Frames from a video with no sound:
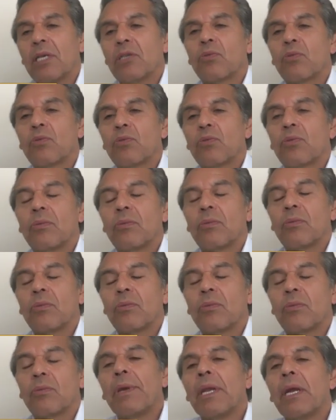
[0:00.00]
as
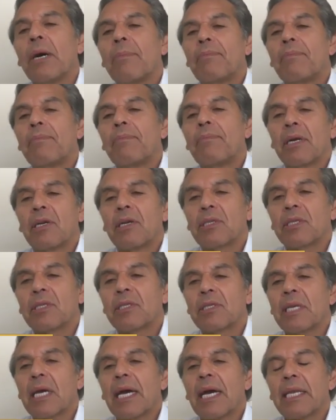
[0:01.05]
we open up our
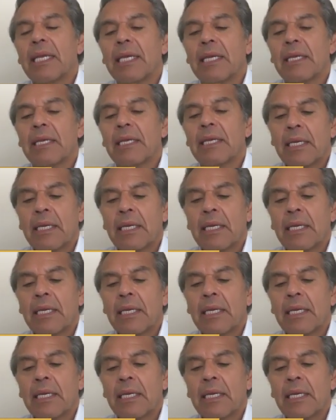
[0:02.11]
society.